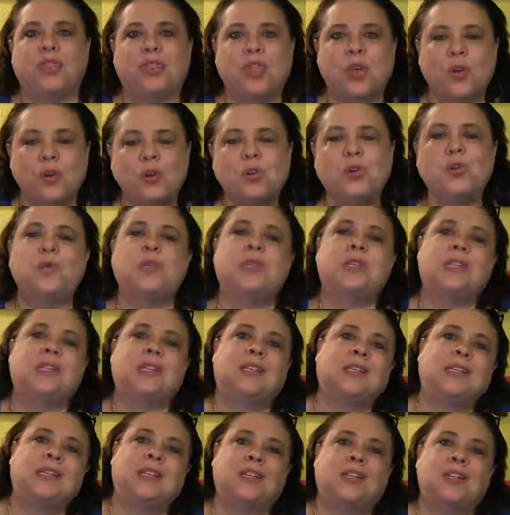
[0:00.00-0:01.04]
Those were the
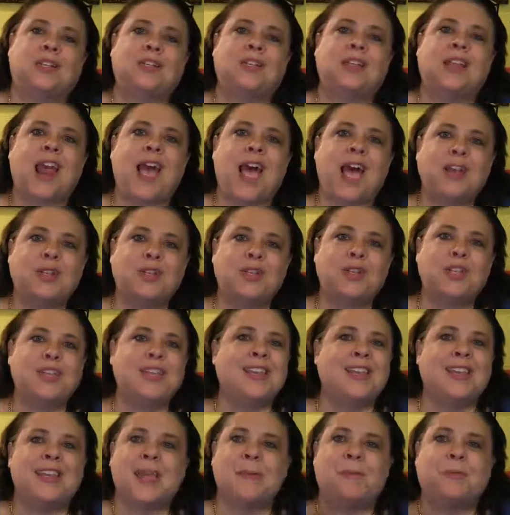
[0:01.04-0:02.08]
decisions that
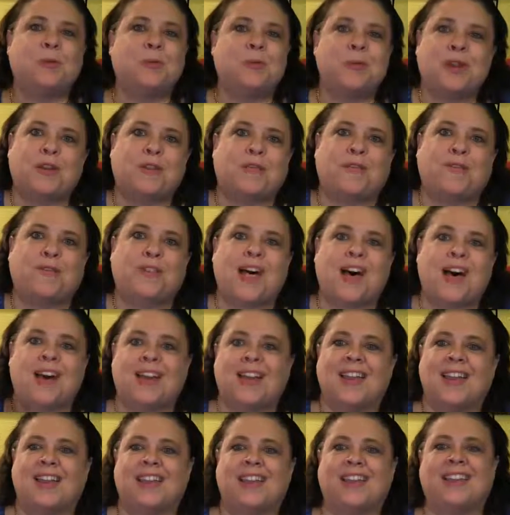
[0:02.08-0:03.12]
actually enabled me to
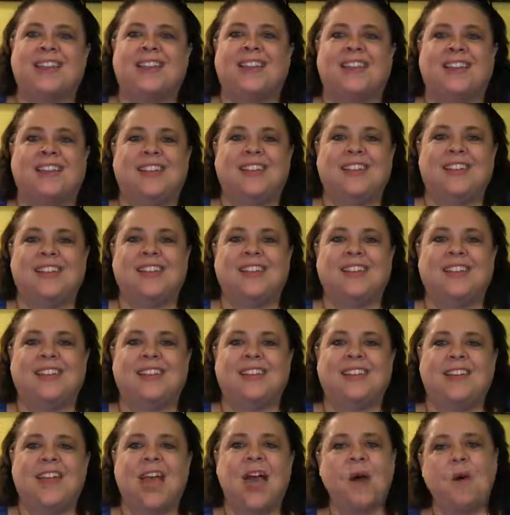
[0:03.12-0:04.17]
fly.
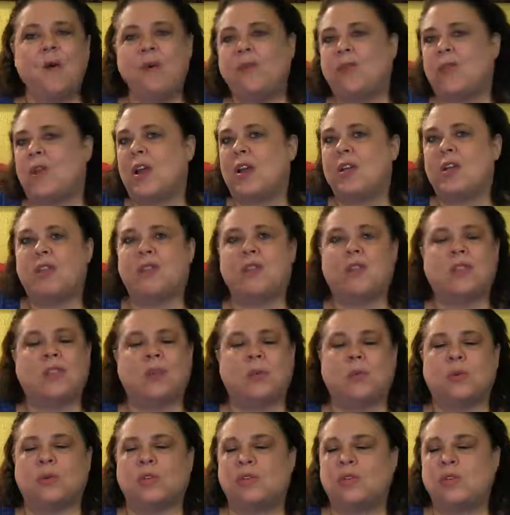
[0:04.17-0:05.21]
However, I know that
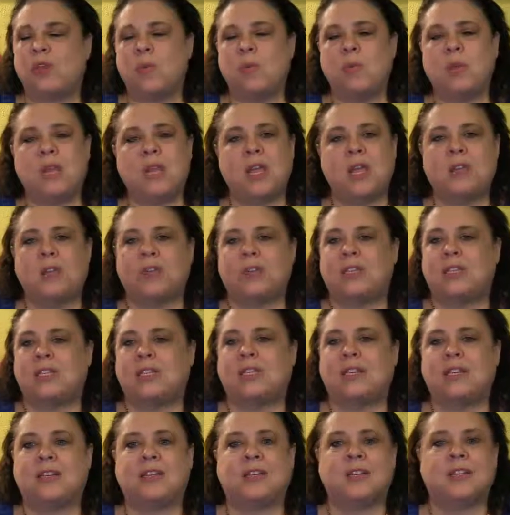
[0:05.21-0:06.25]
there were so many other
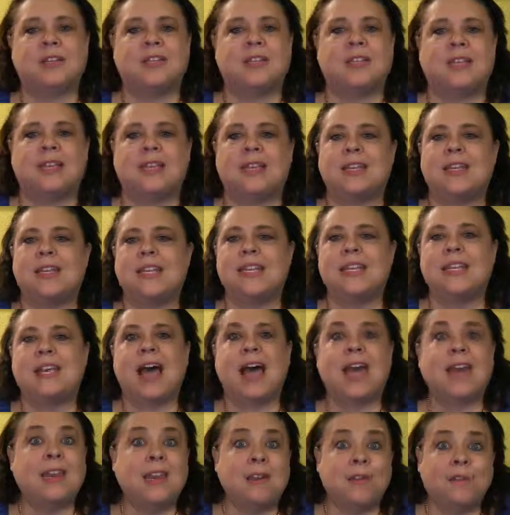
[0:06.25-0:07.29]
decisions that
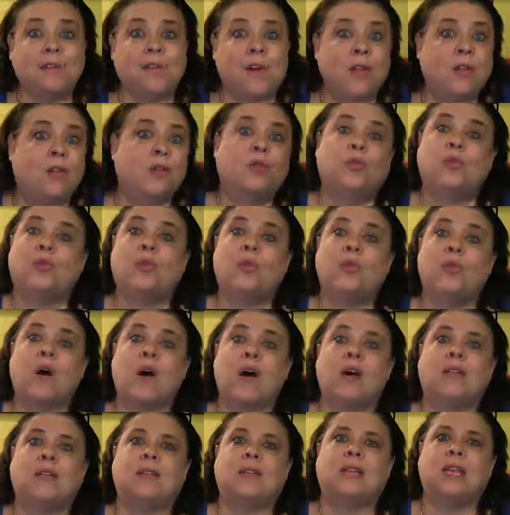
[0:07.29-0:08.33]
I didn't follow through
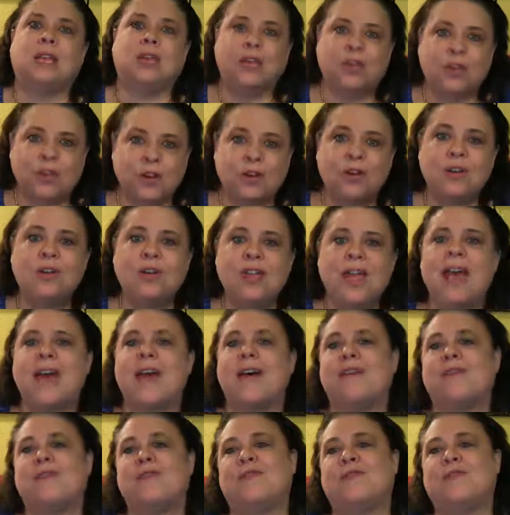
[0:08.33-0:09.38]
on that could
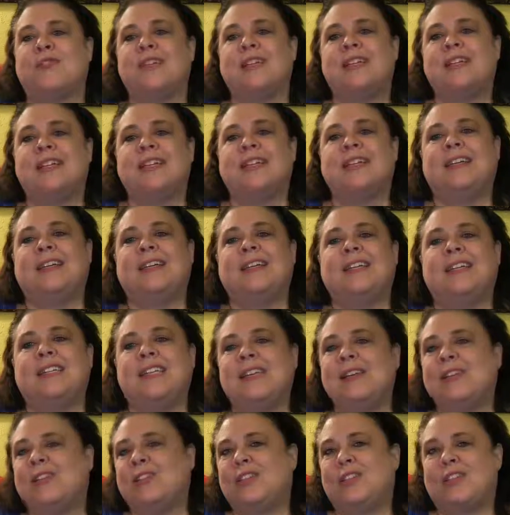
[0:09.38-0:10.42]
have
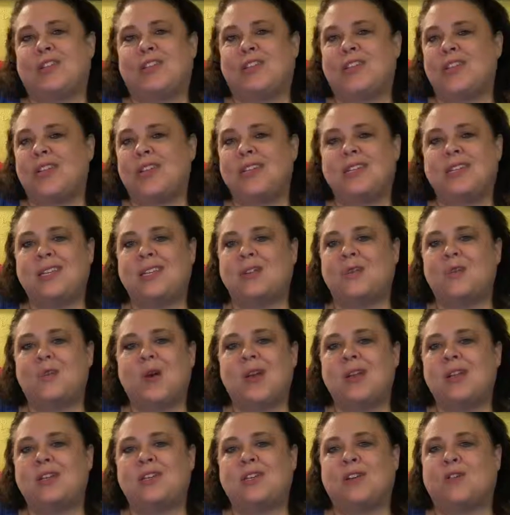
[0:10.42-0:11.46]
yielded just as
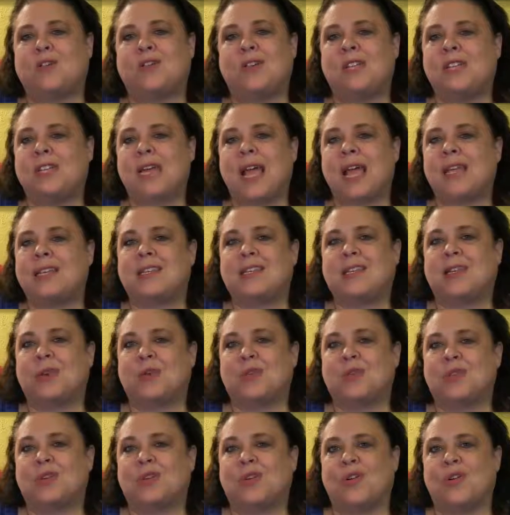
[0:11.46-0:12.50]
much a fantastic
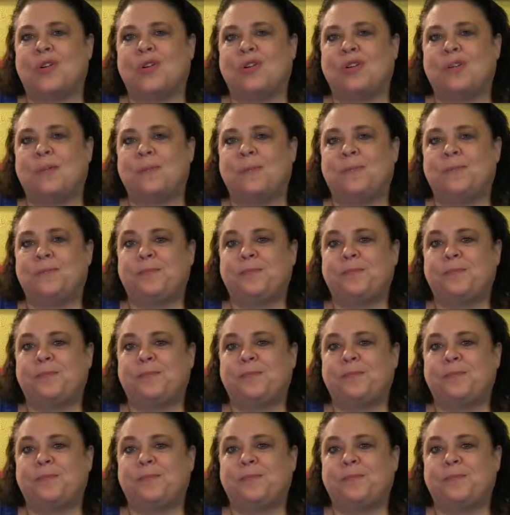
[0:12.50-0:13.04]
result.